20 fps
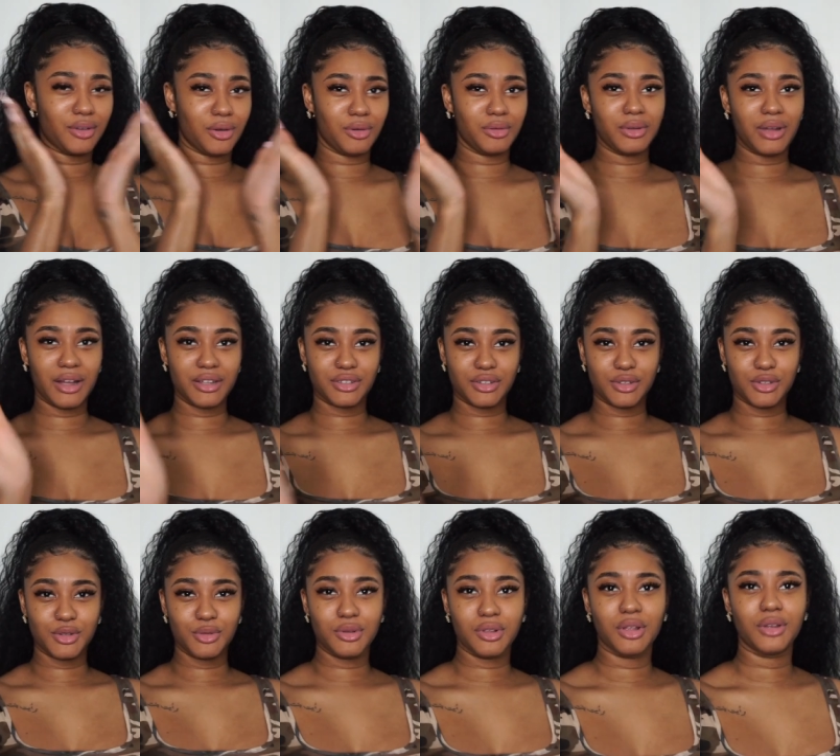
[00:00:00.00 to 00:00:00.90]
Oh, you got you
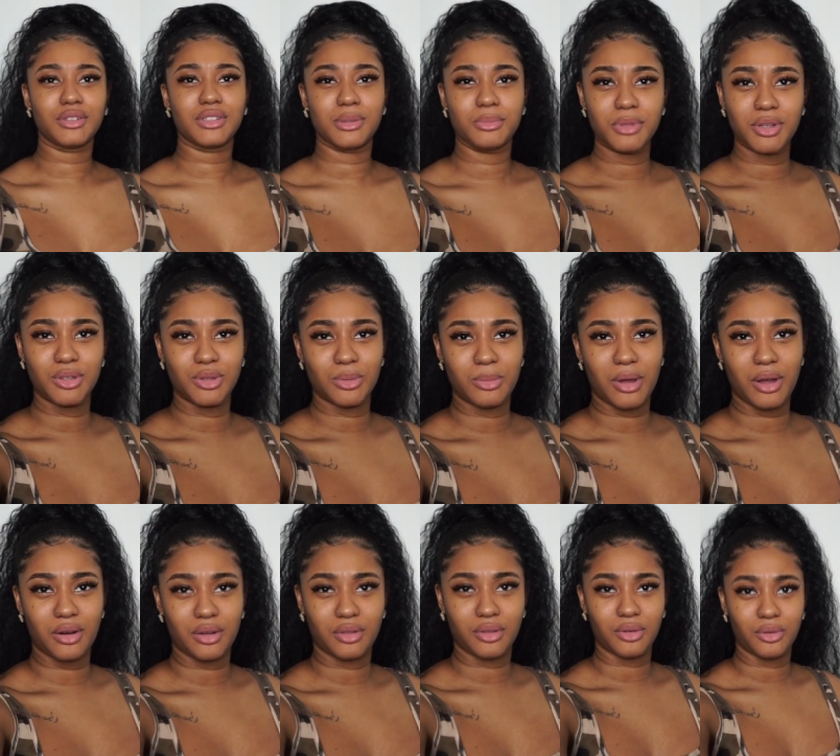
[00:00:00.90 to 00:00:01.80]
too close. Let me zoom
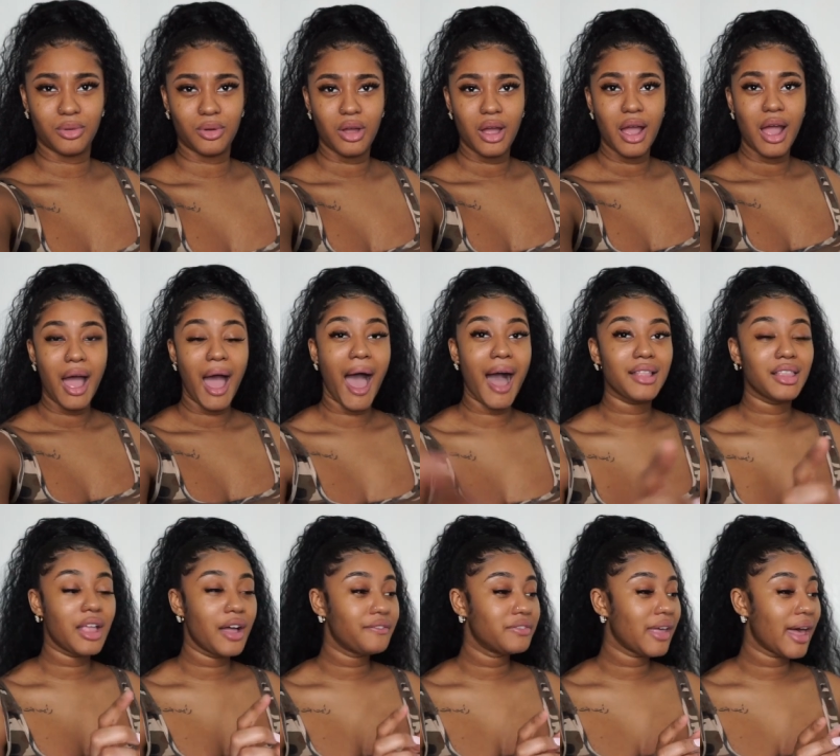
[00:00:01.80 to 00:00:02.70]
out a little. I
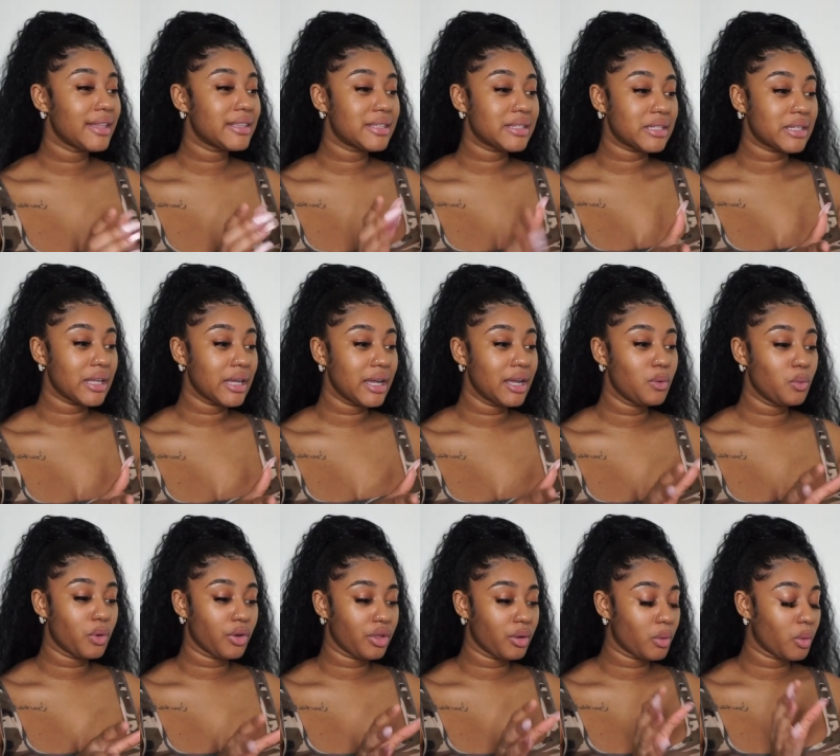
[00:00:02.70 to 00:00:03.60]
love that scene
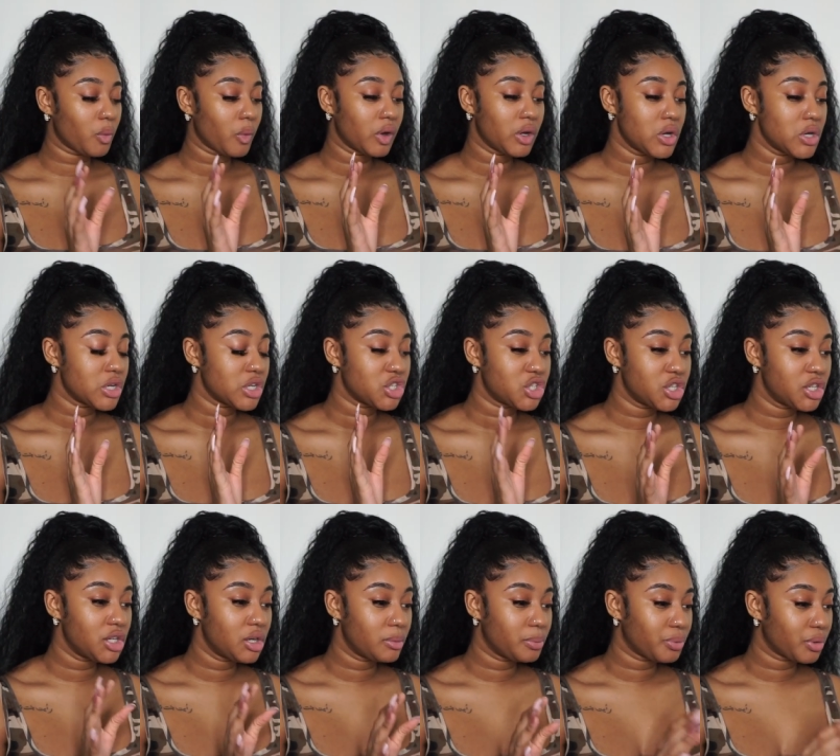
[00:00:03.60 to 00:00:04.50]
where they were wearing the
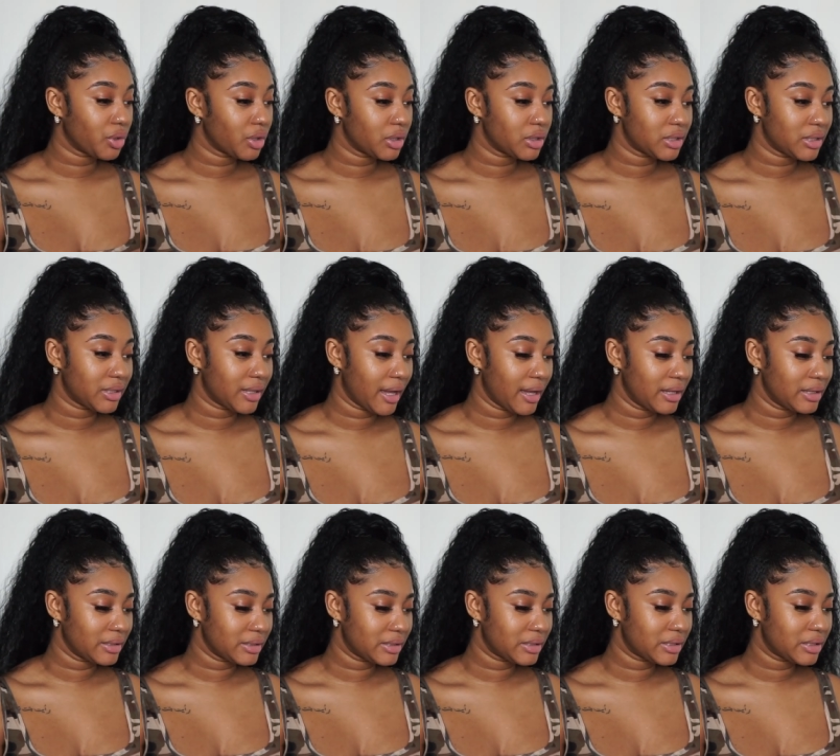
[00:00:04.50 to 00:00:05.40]
cheetah print.
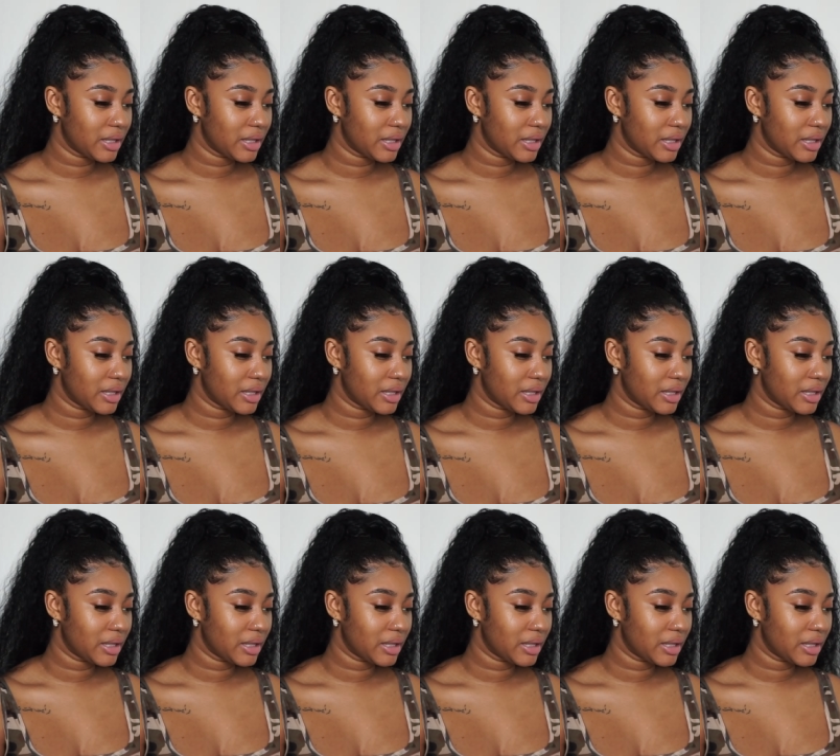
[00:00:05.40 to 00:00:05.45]
Yes.